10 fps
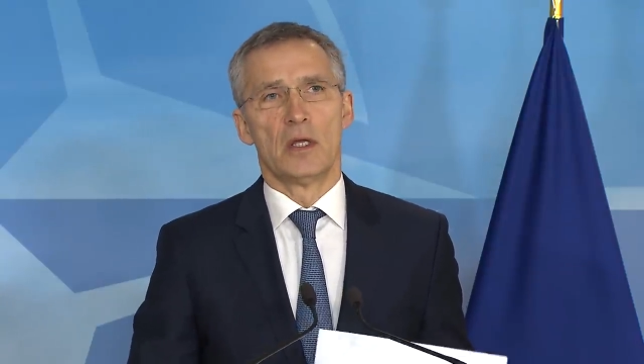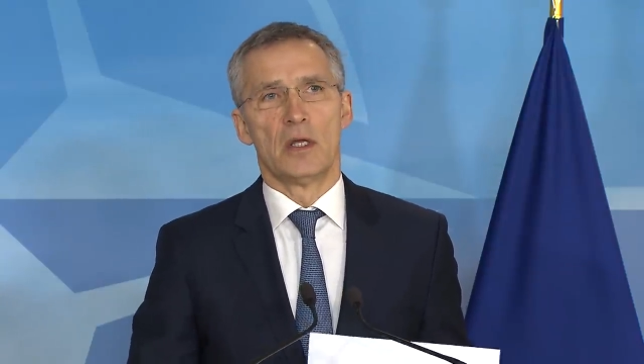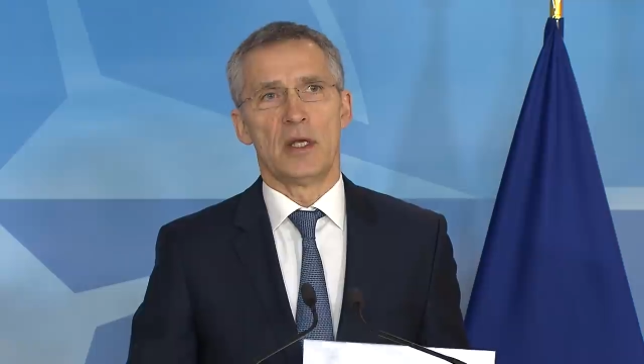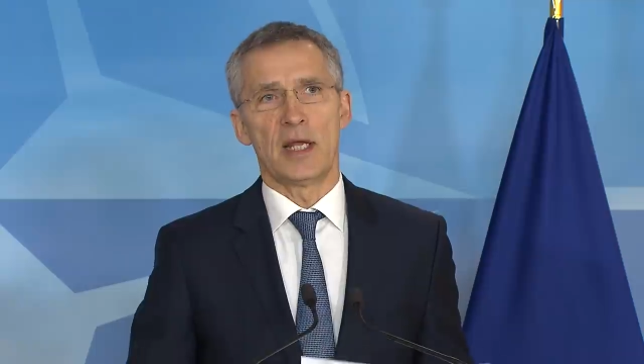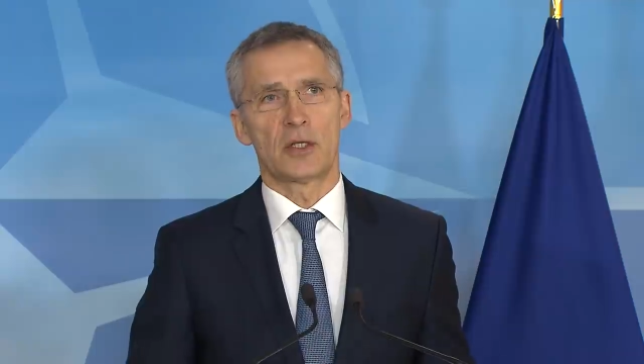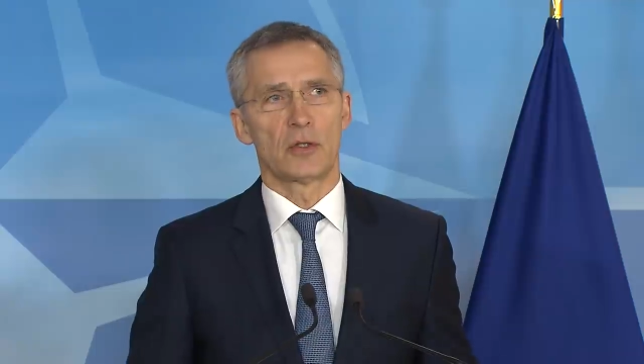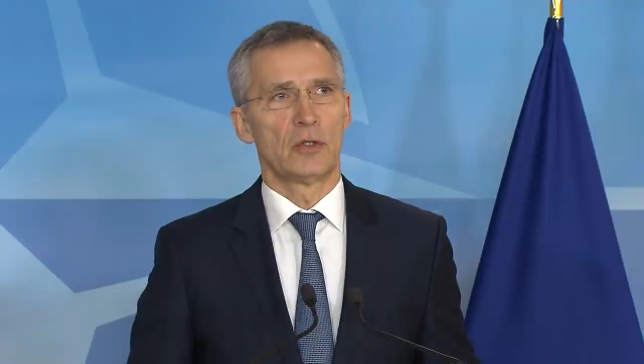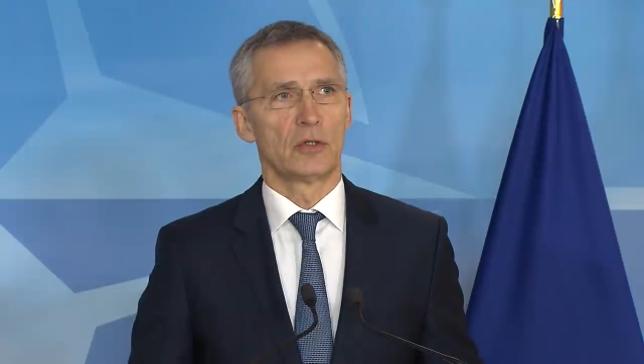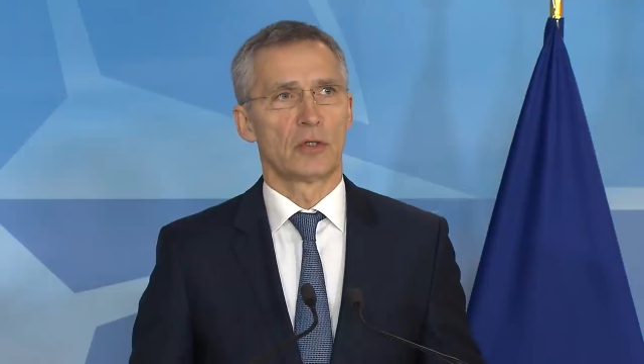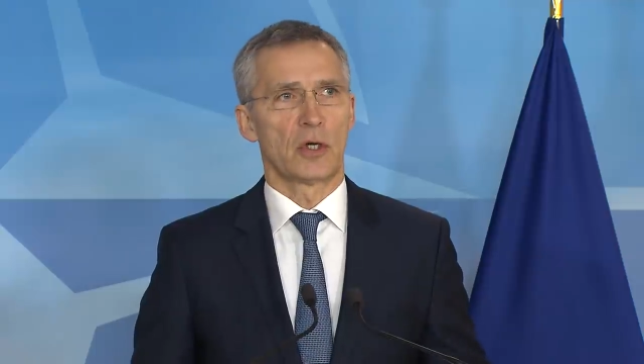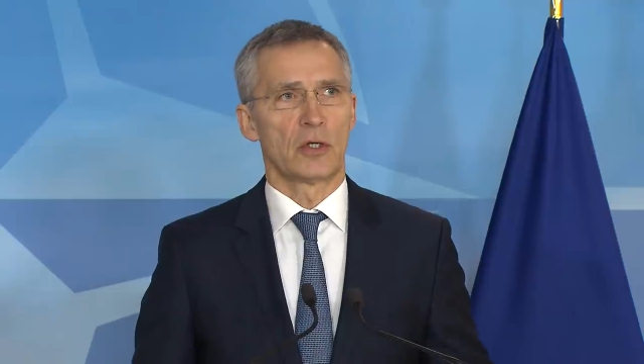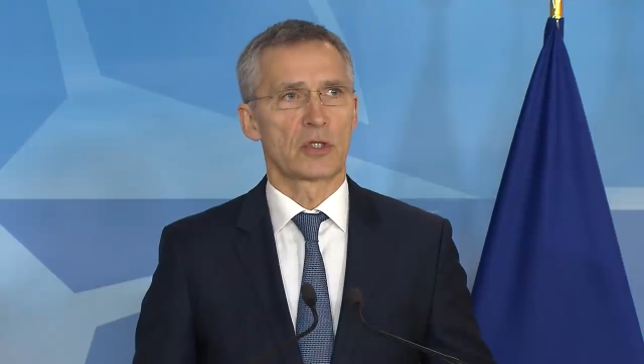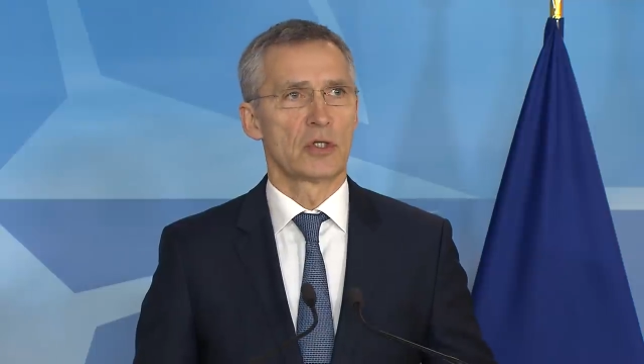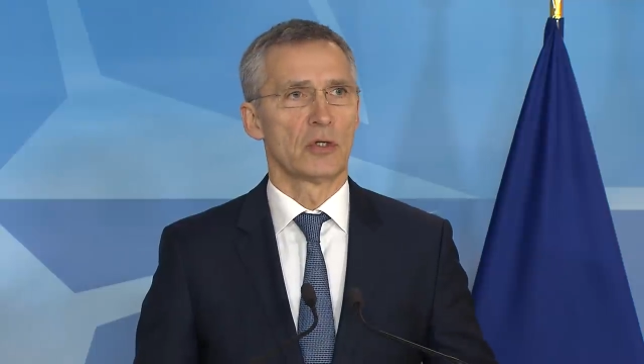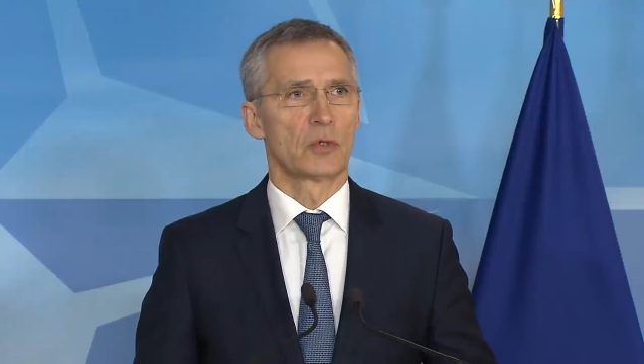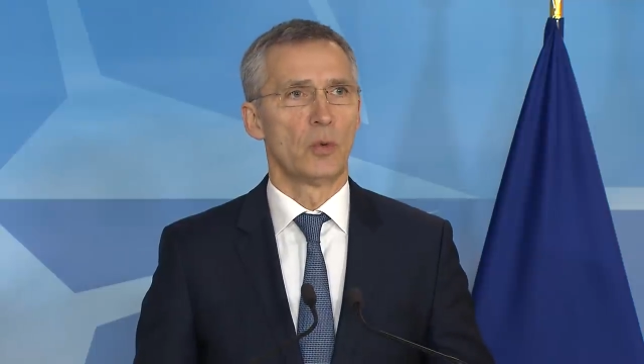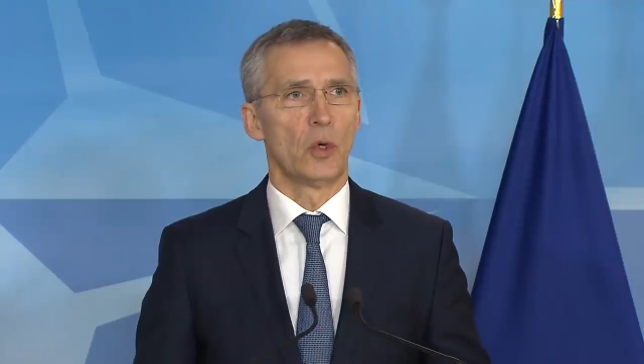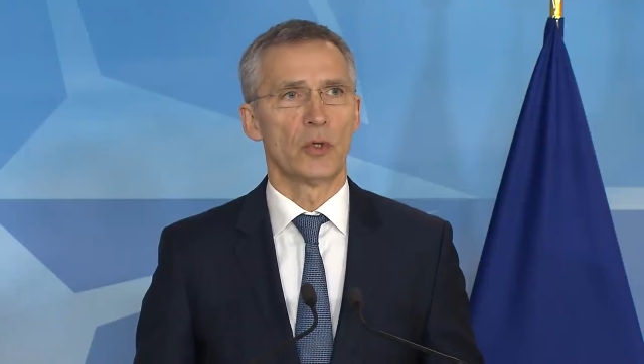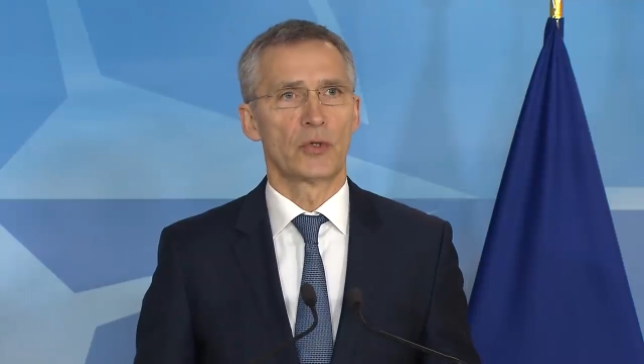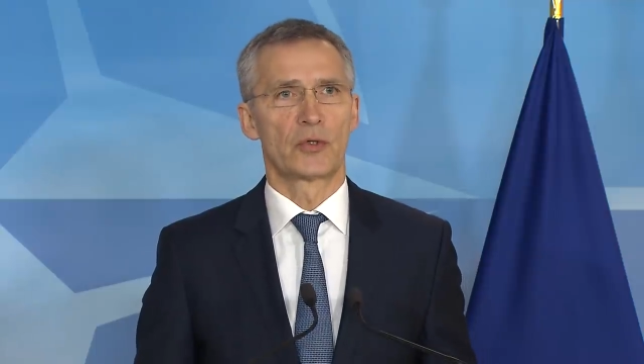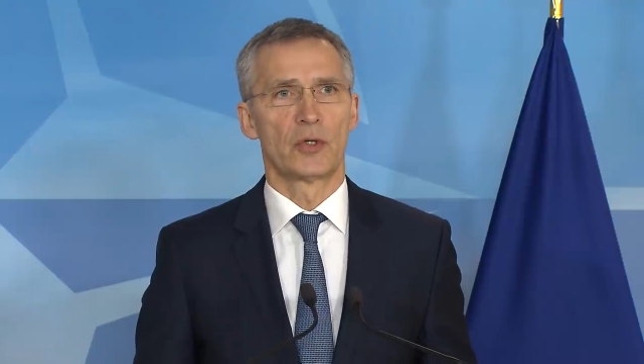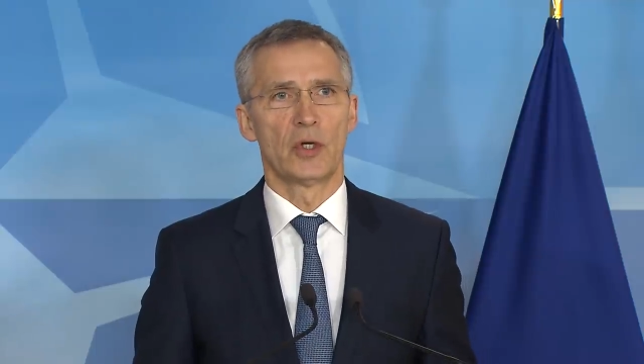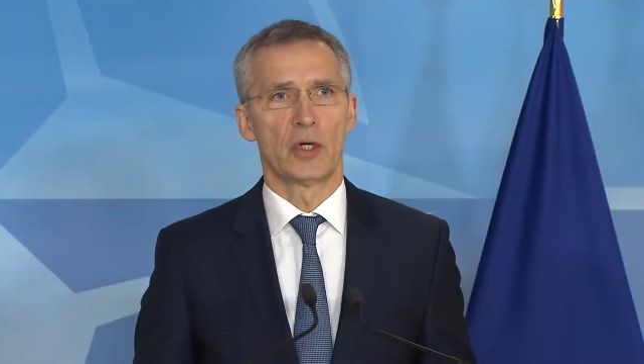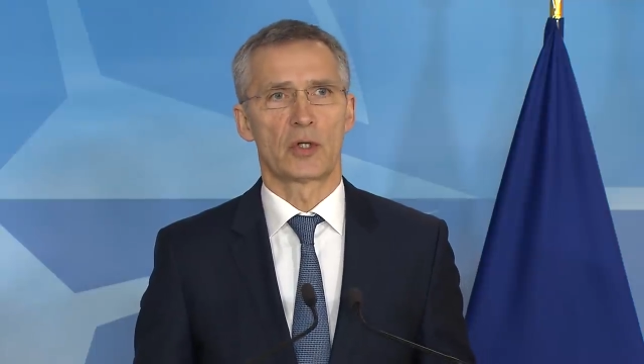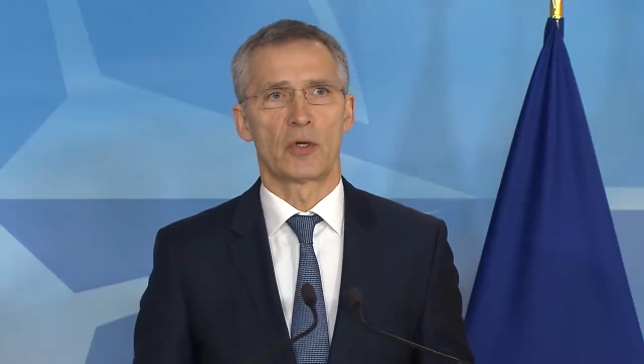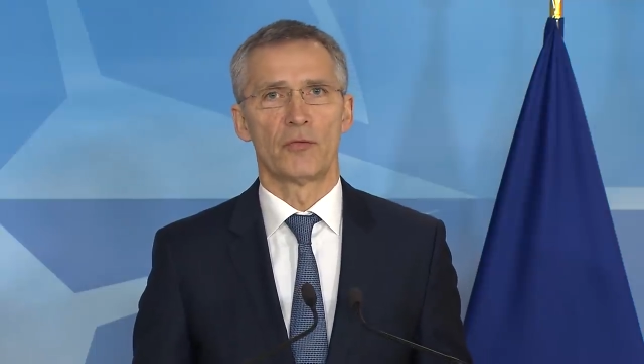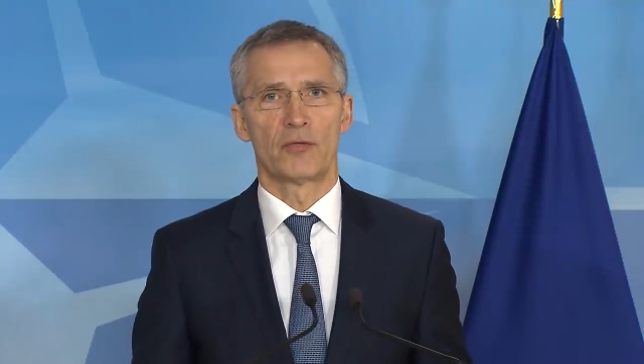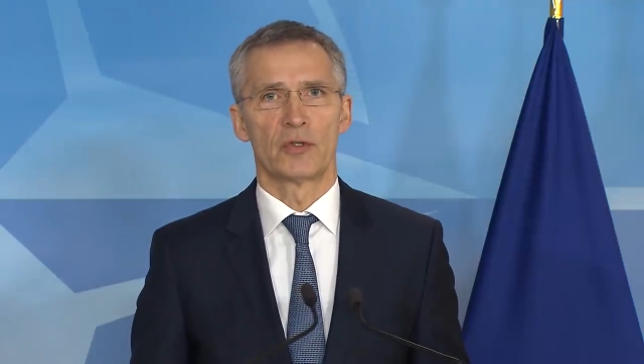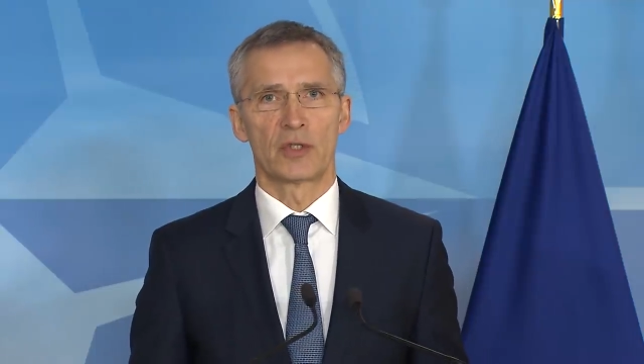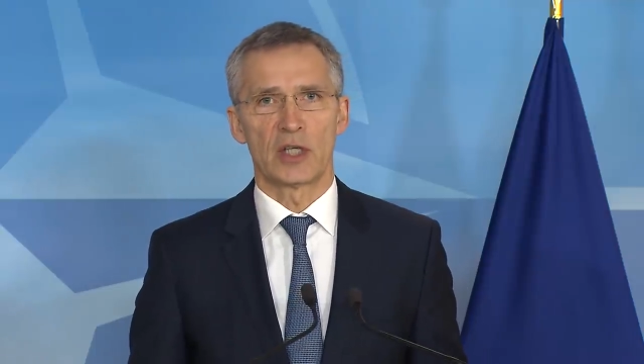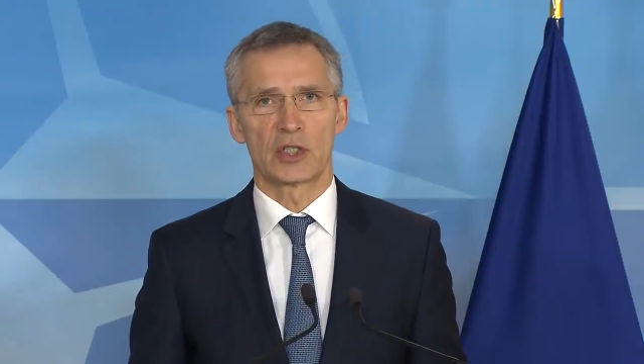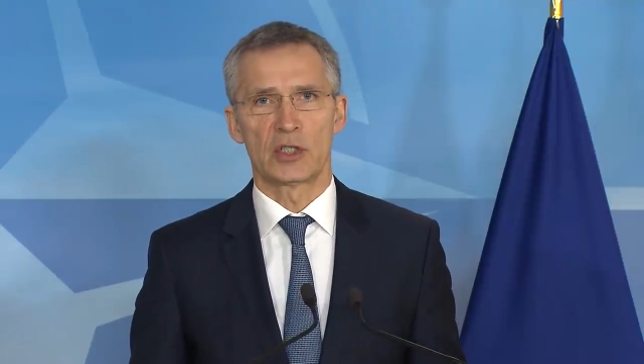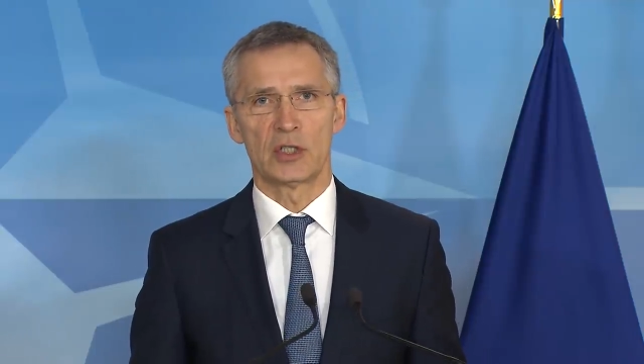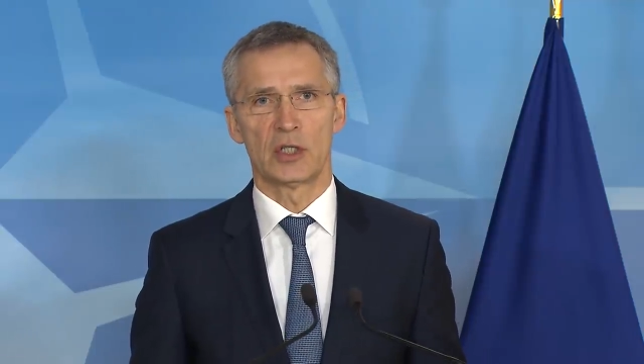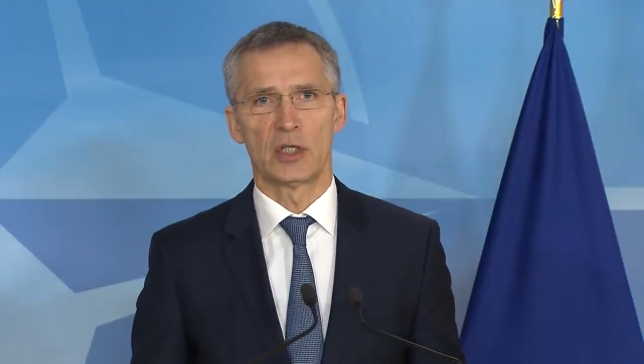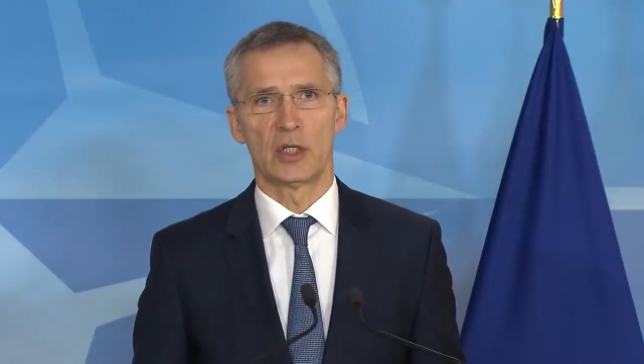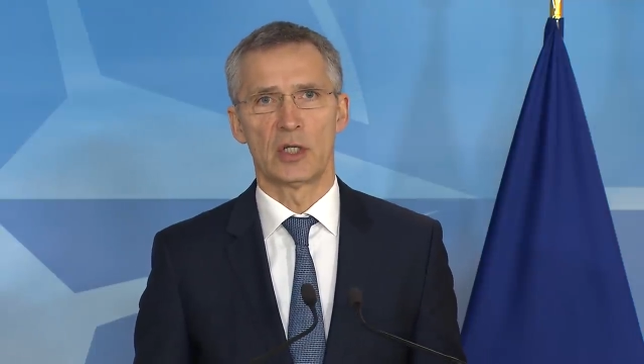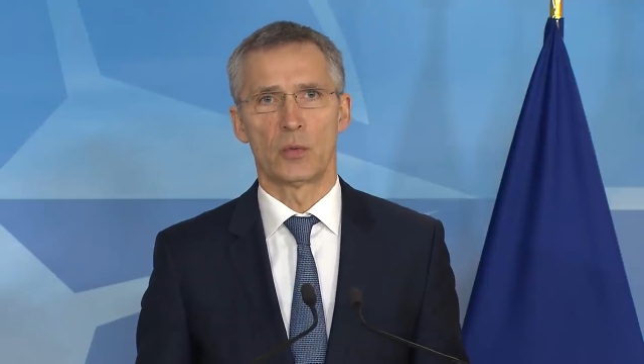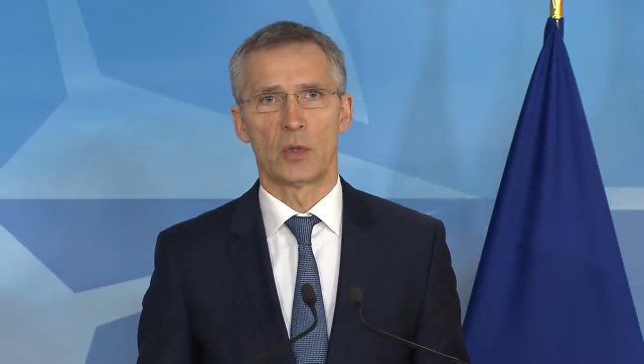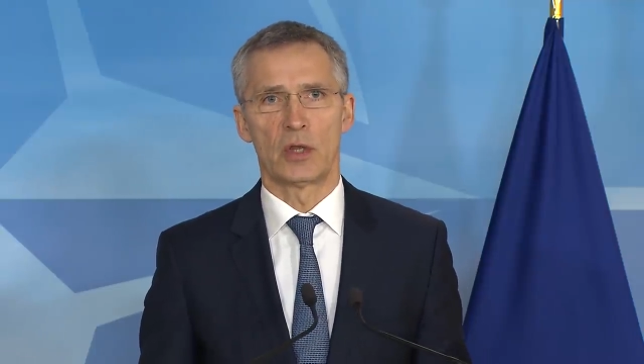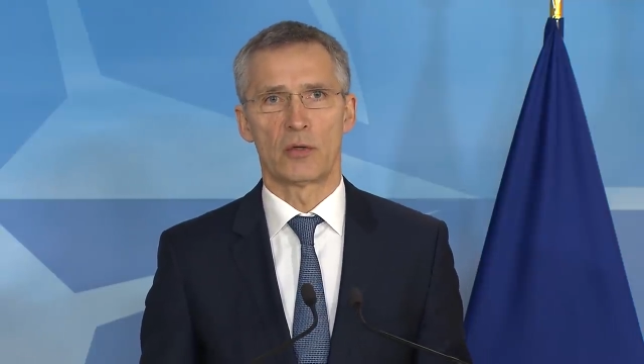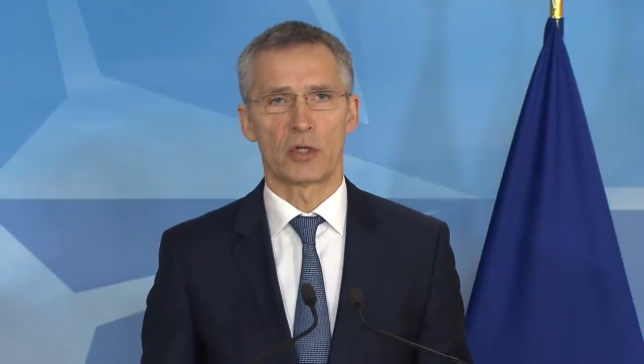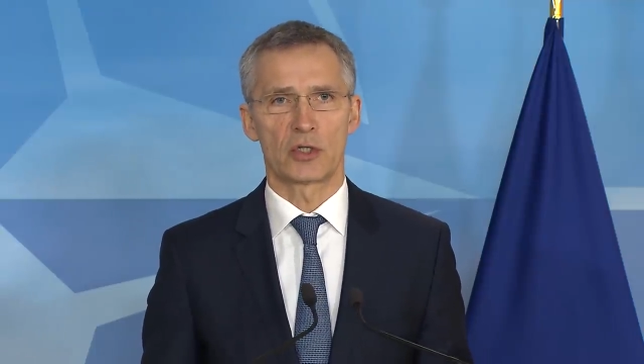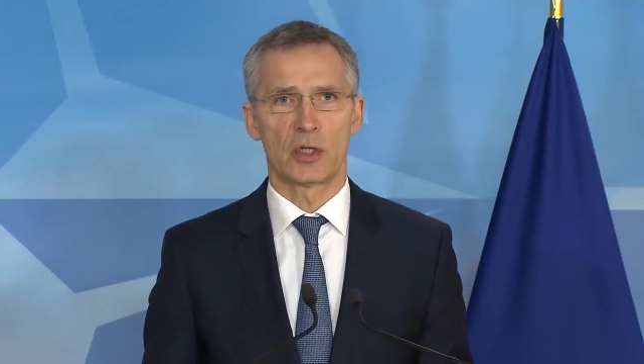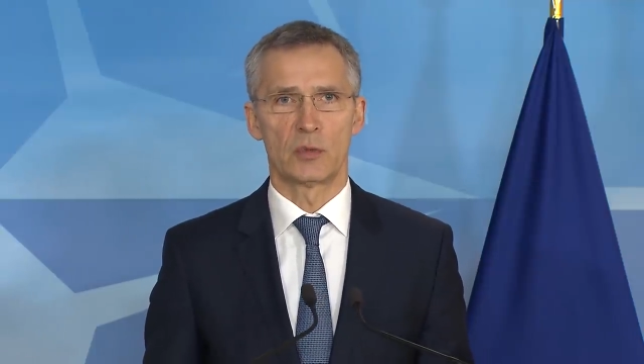NATO does not want confrontation with Russia.